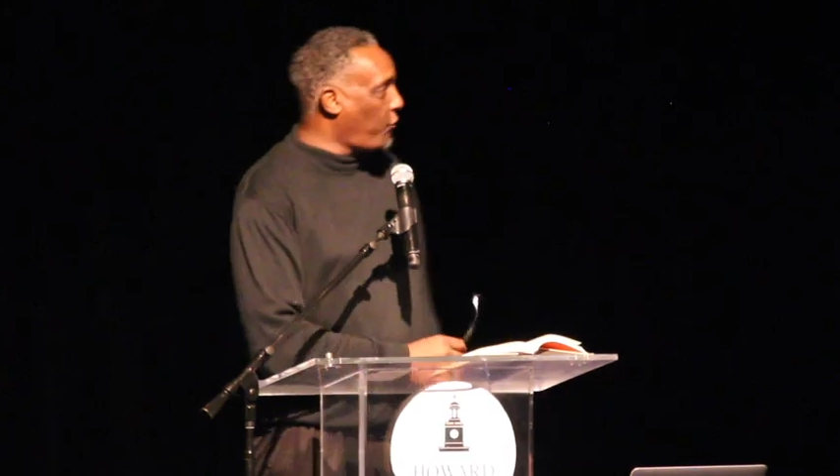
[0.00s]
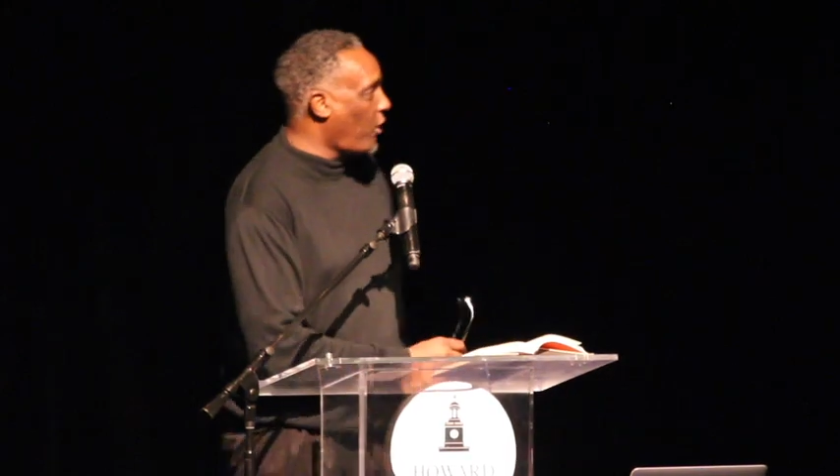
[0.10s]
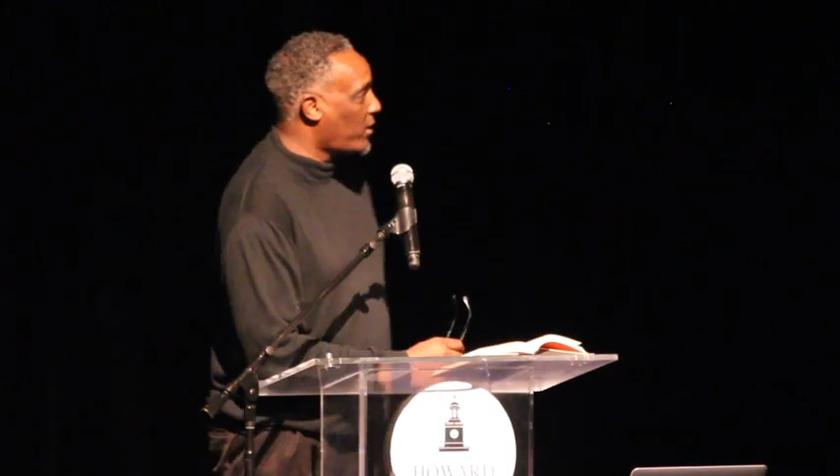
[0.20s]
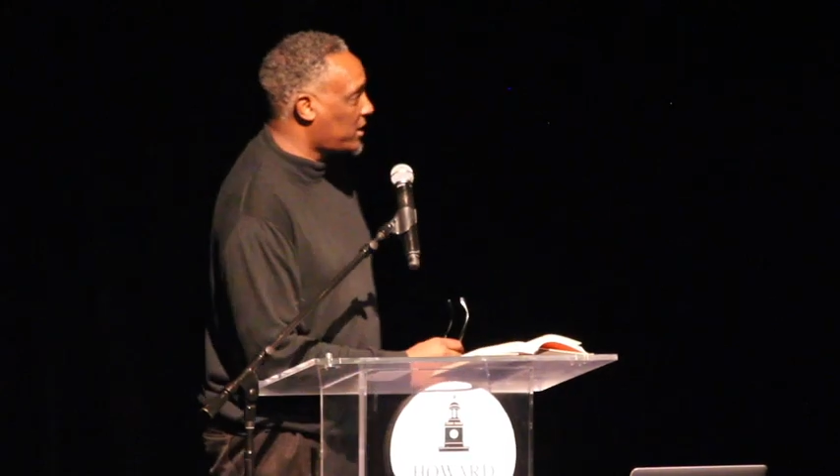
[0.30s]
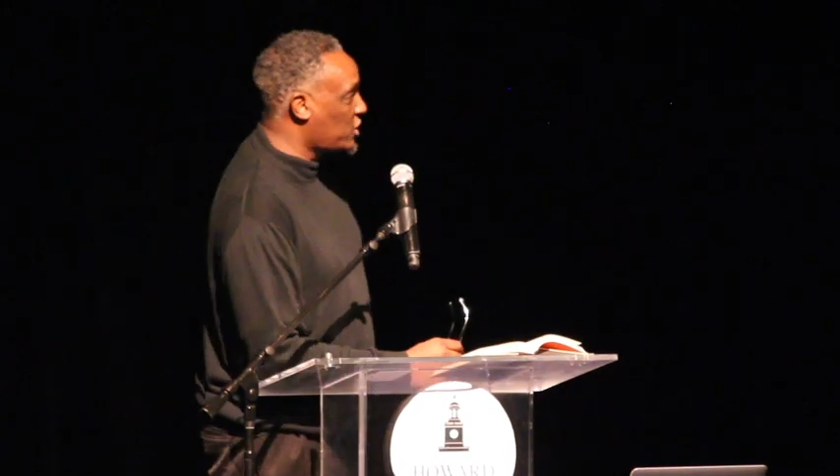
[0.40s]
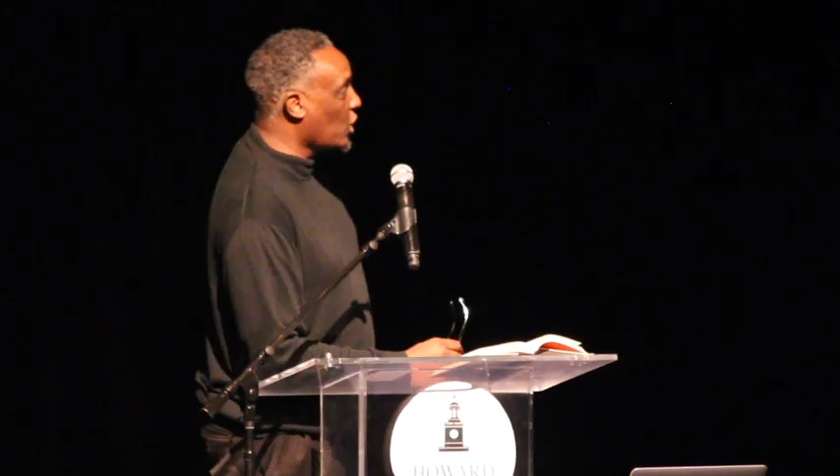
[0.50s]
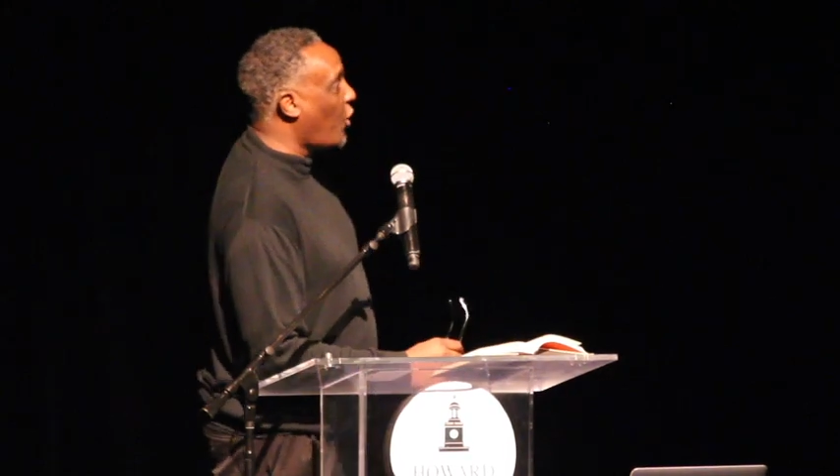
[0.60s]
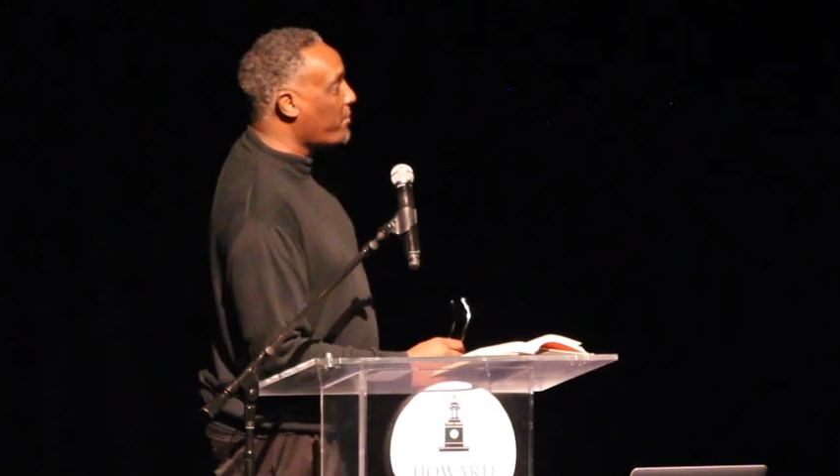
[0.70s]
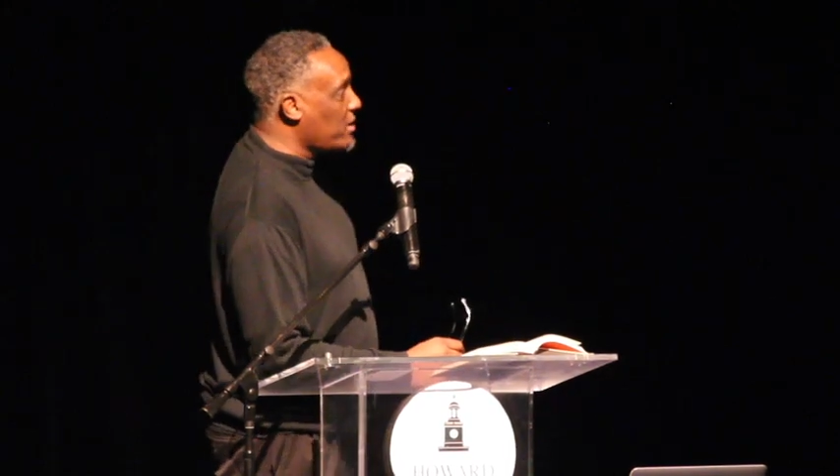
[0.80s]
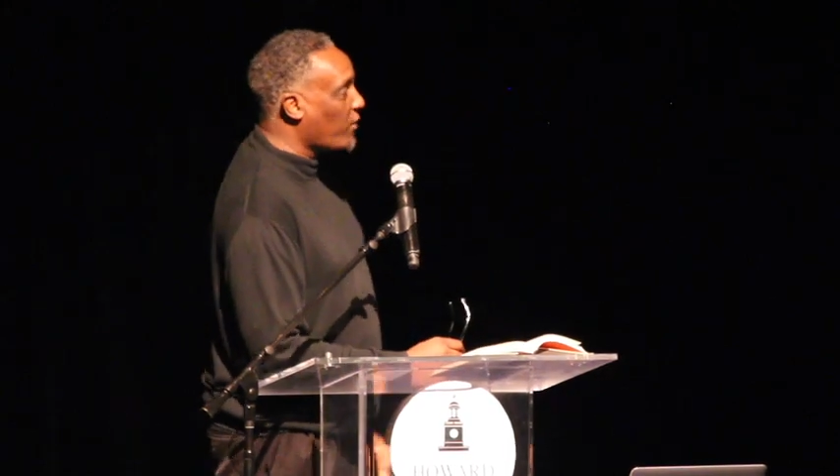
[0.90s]
to go forward
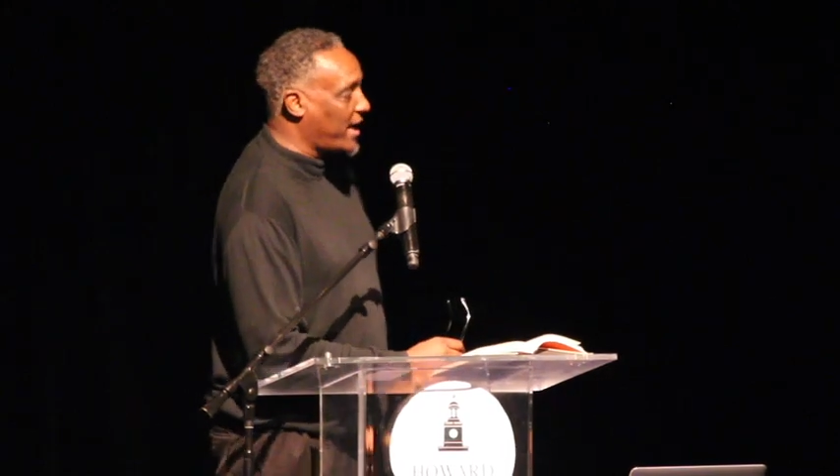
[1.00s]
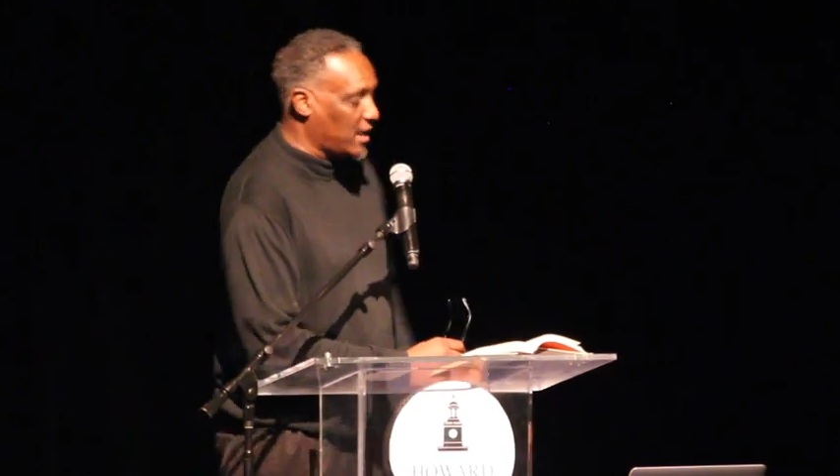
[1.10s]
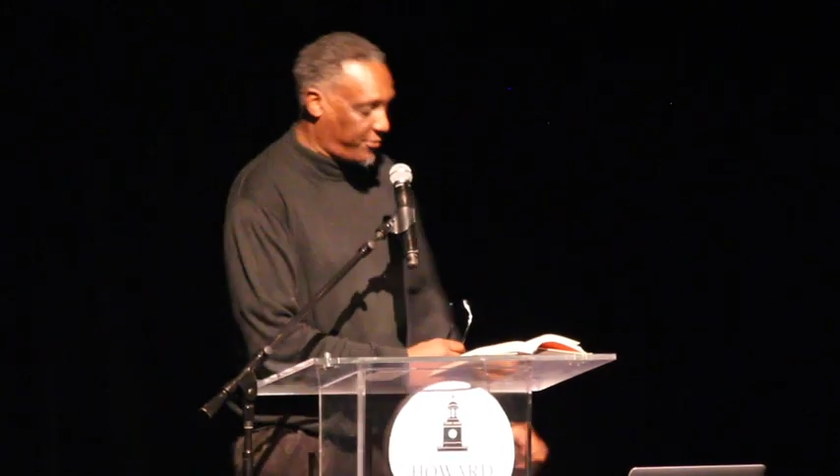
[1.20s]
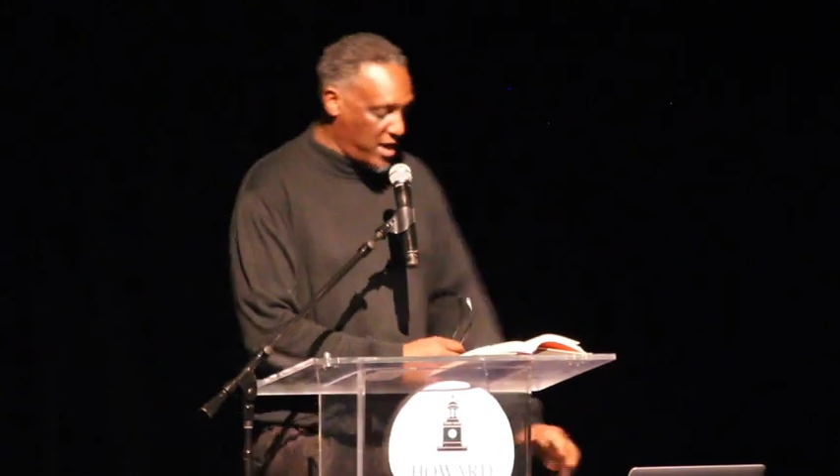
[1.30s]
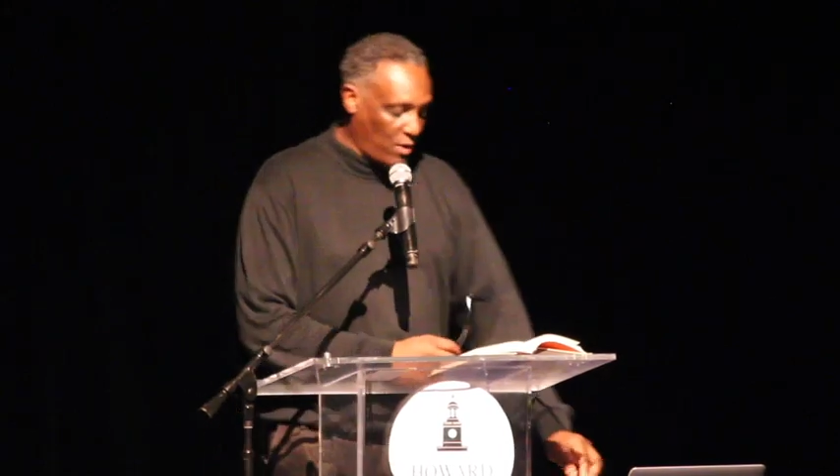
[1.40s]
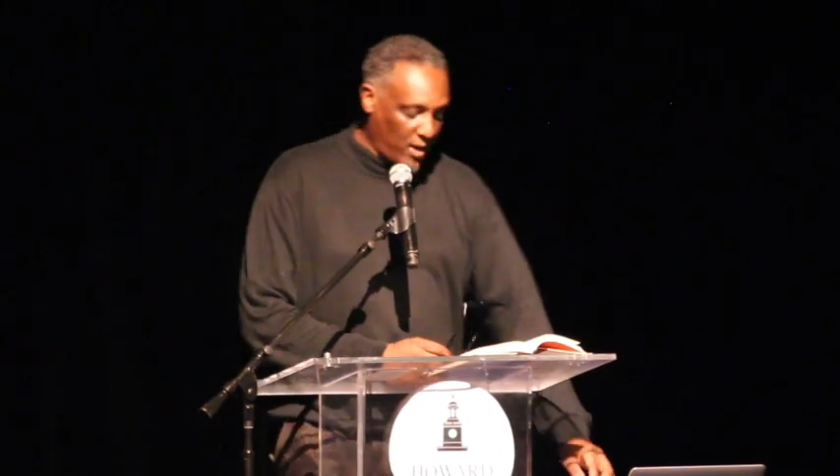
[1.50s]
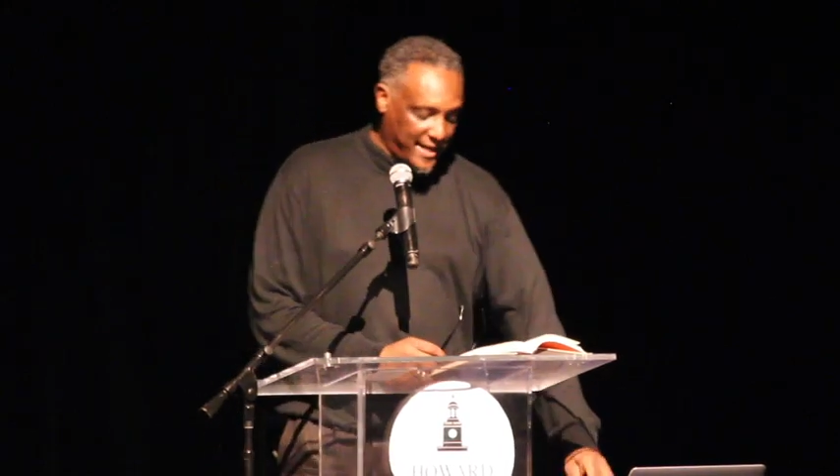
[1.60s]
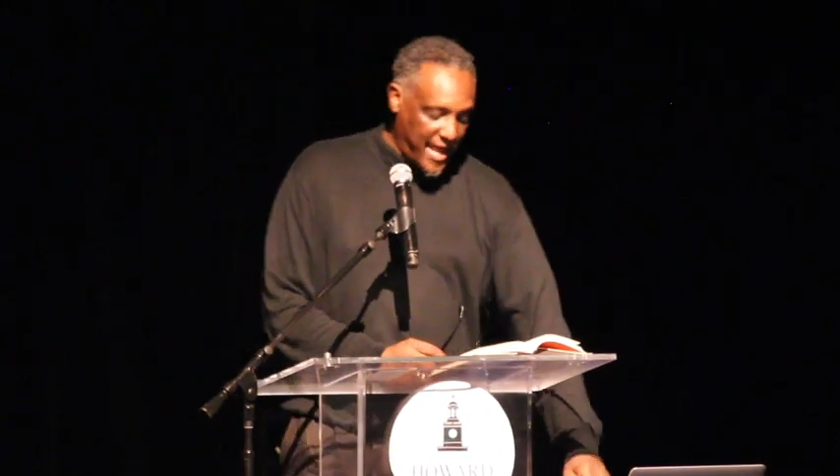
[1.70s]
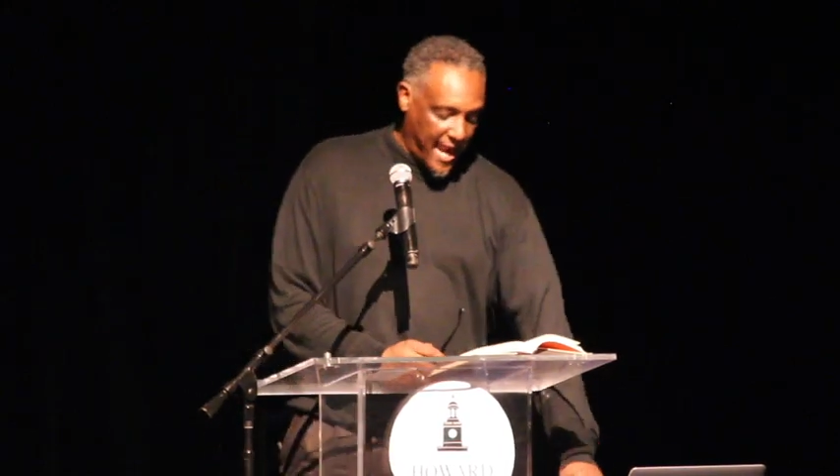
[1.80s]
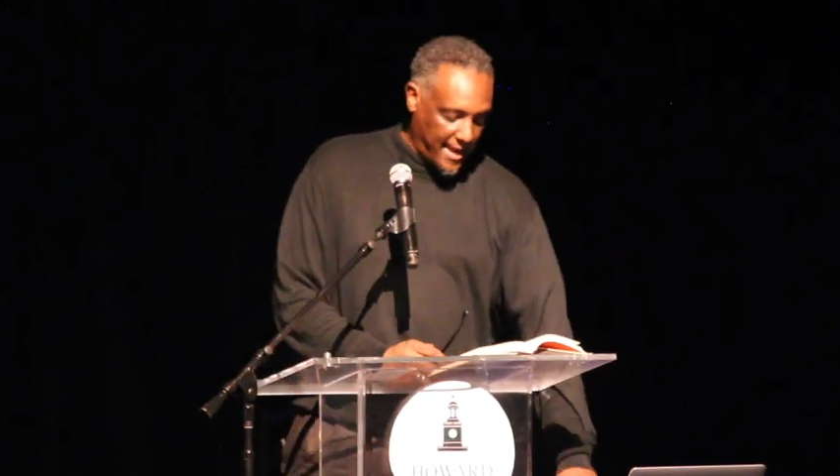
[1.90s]
because you're going to be running the
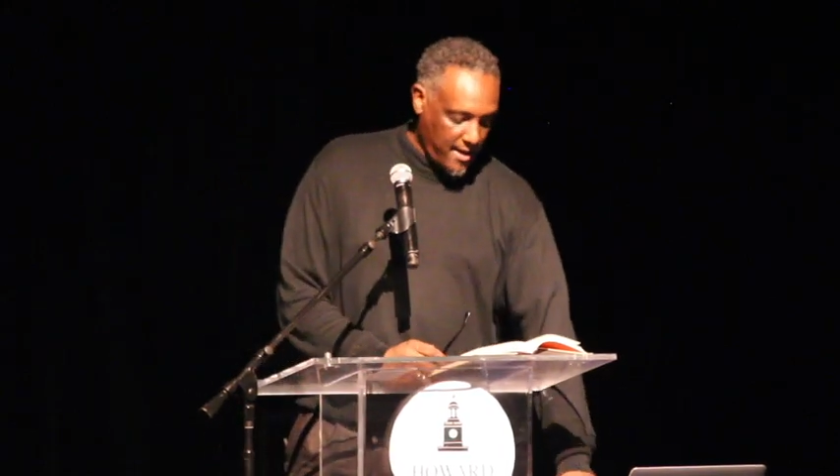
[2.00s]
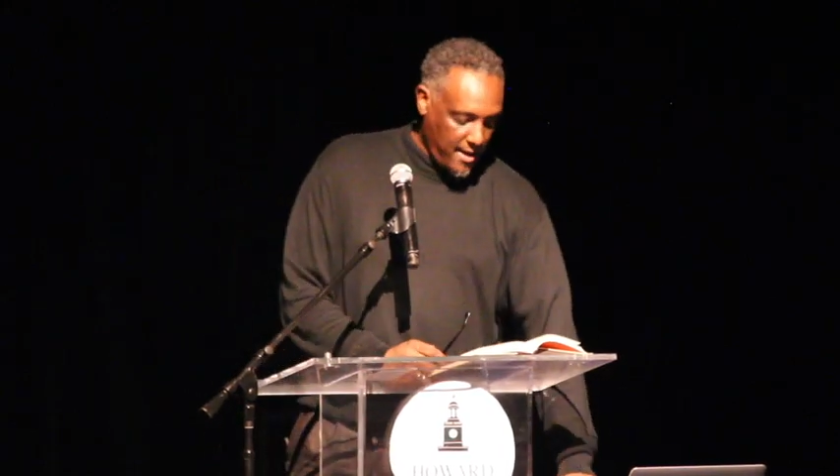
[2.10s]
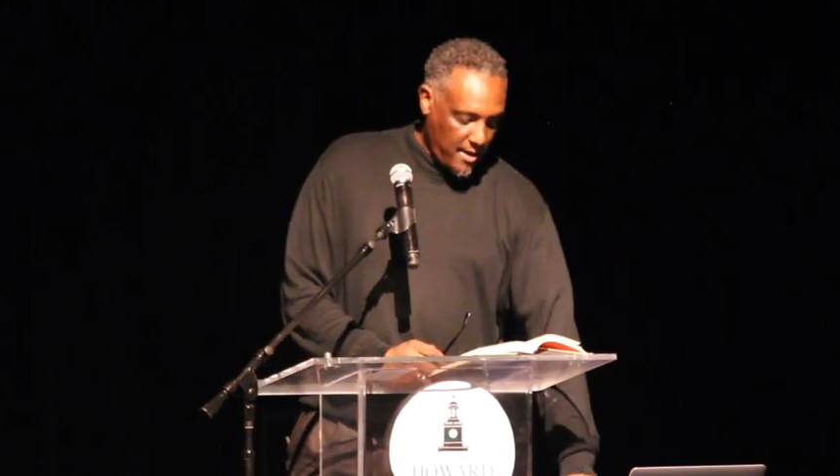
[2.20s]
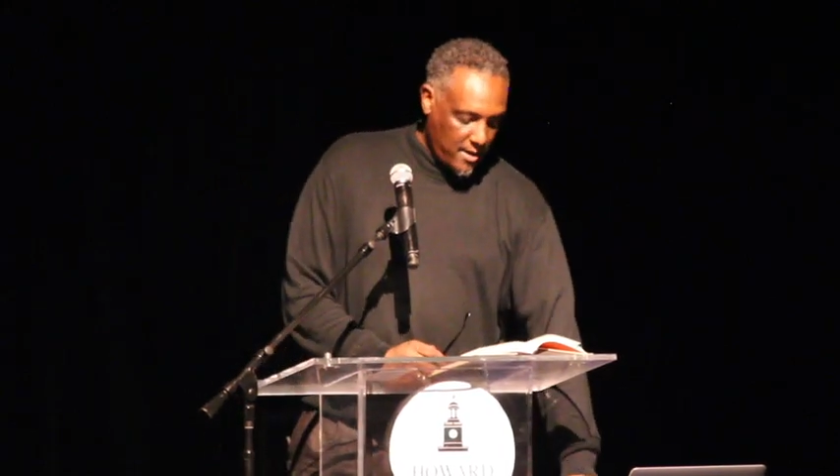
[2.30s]
thing one day.